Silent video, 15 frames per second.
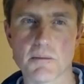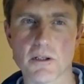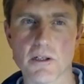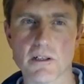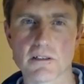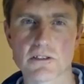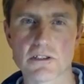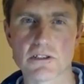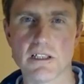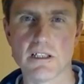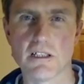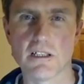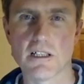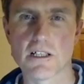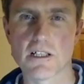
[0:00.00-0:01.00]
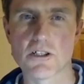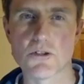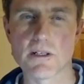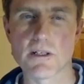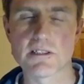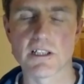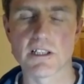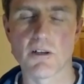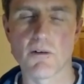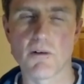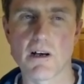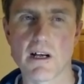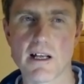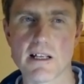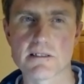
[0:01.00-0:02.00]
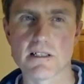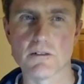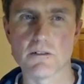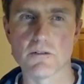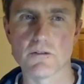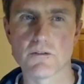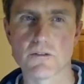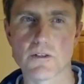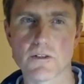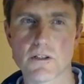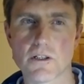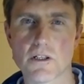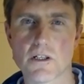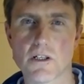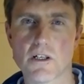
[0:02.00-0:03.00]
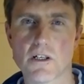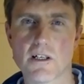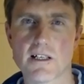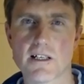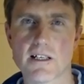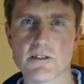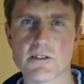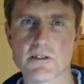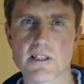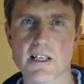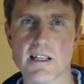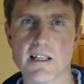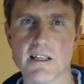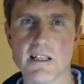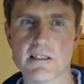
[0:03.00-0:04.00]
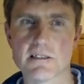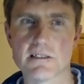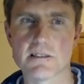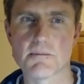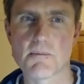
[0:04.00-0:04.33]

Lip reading: You're actually addressing your higher self as you say these.